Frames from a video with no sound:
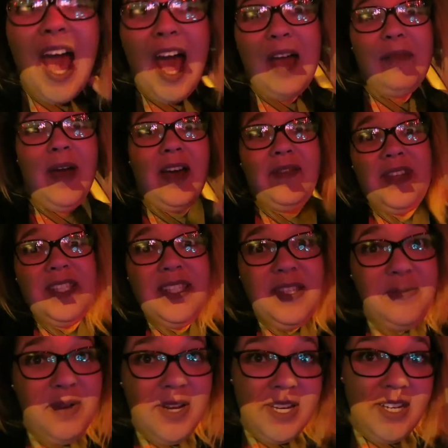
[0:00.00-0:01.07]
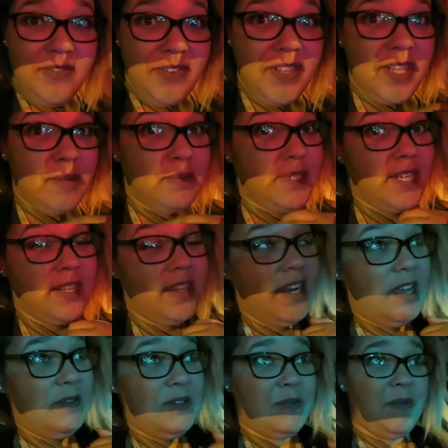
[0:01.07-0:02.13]
obviously wearing a different lipstick than
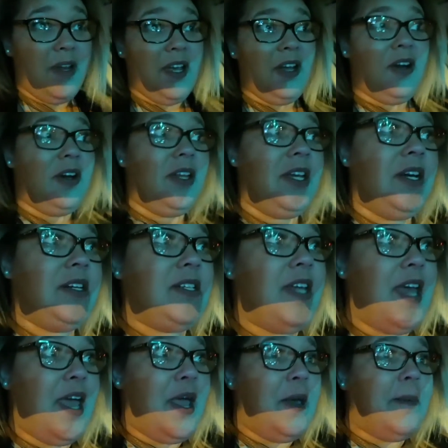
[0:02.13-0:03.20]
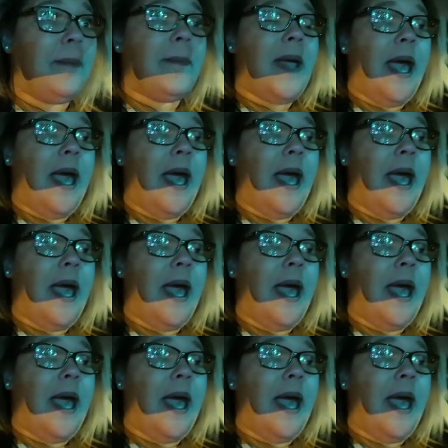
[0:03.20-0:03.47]
I was wearing earlier today.